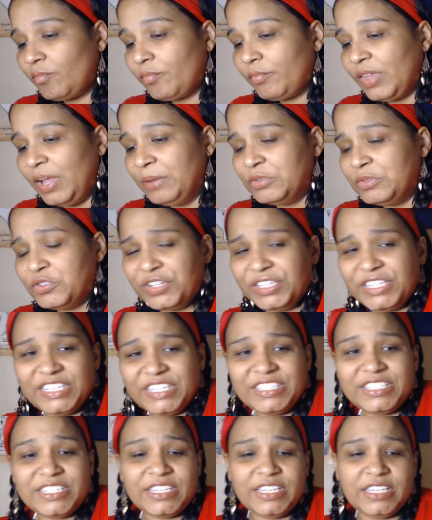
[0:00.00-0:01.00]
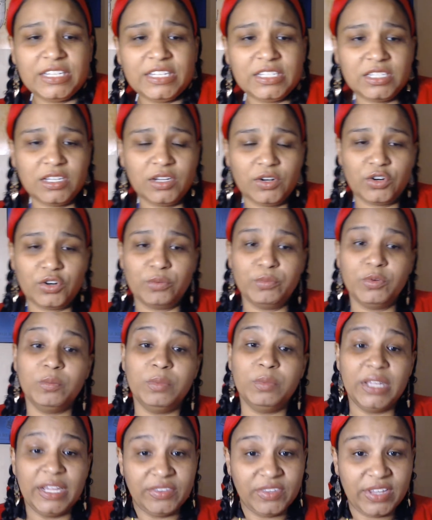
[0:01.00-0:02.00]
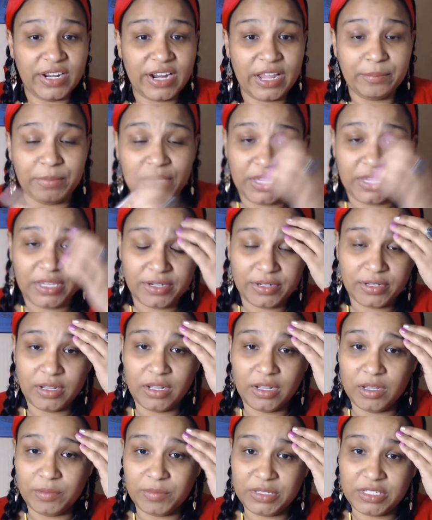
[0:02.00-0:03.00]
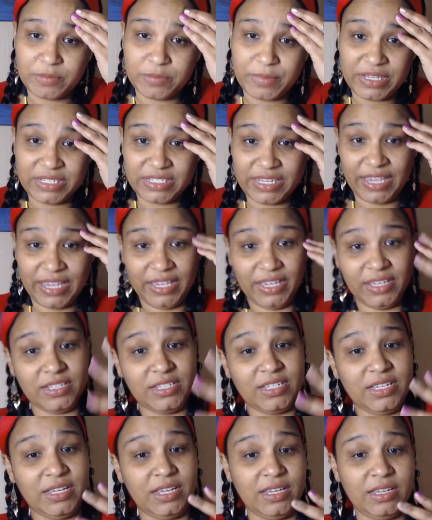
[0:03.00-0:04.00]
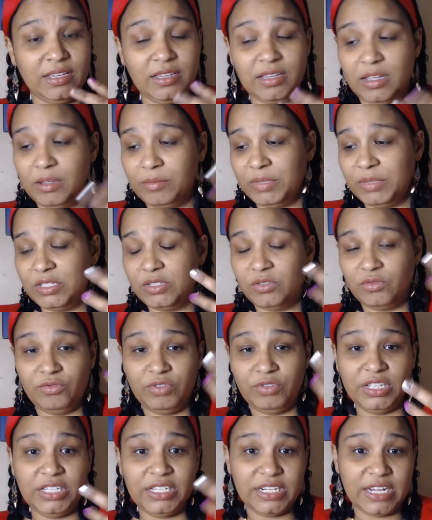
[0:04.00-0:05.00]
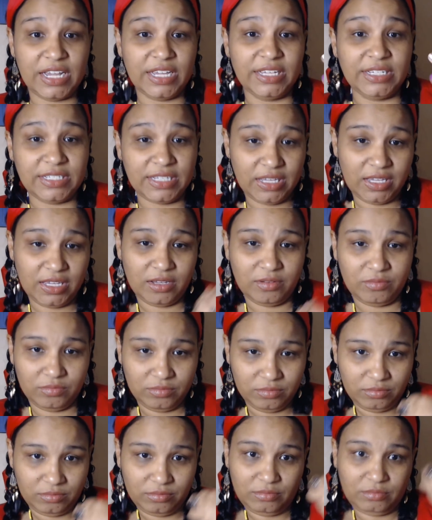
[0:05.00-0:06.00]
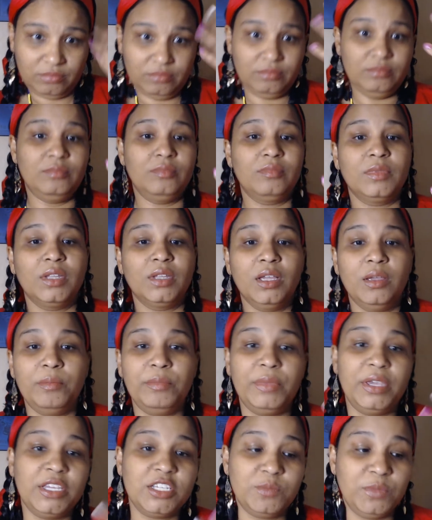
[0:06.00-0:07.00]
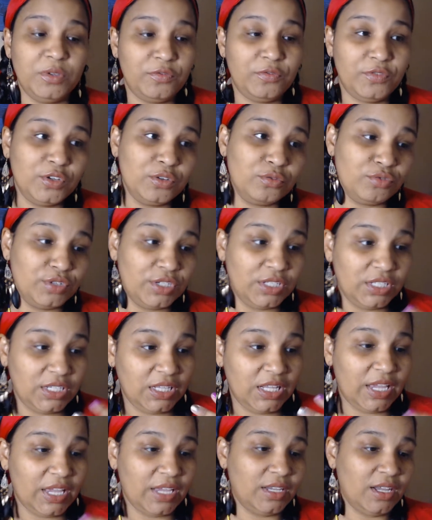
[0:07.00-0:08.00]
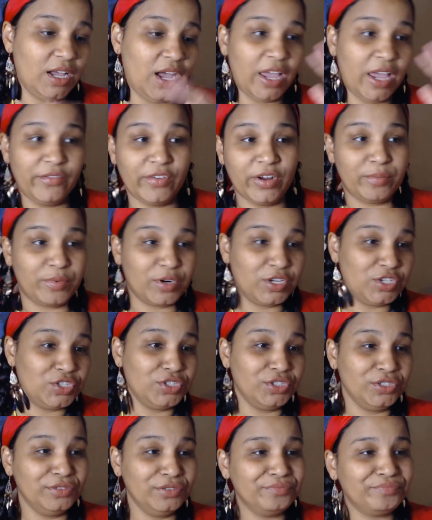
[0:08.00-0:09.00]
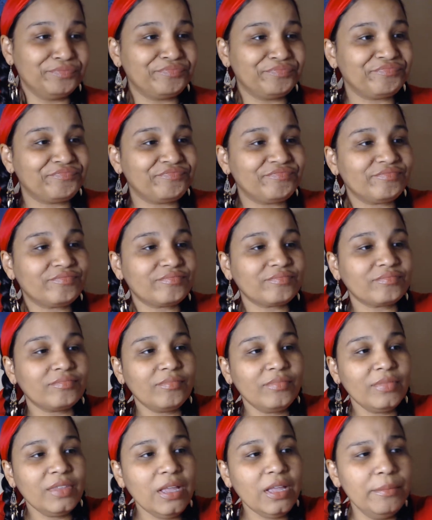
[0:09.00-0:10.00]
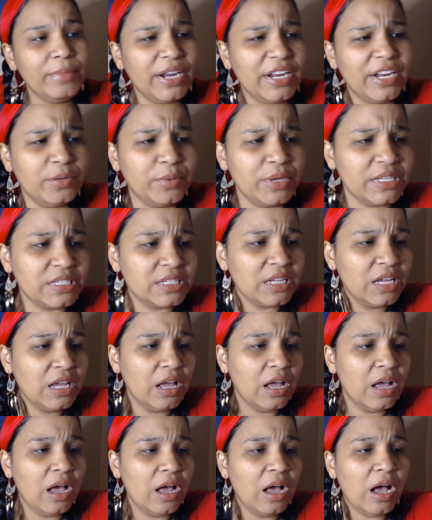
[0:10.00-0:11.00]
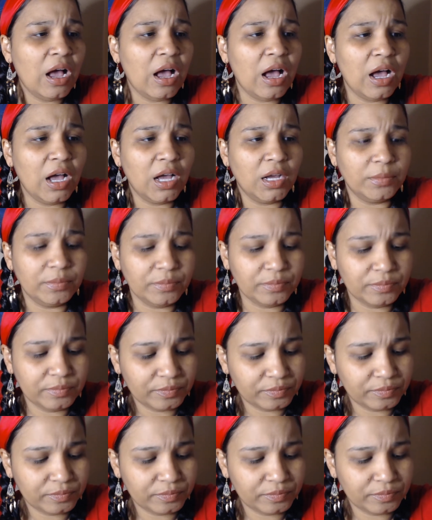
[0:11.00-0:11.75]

I'm drinking tea. It's a herbal blend that I made. Um, it's my psychic tea. Um, it's really nice. Like it makes me feel really like high vibrational. But anyways, um,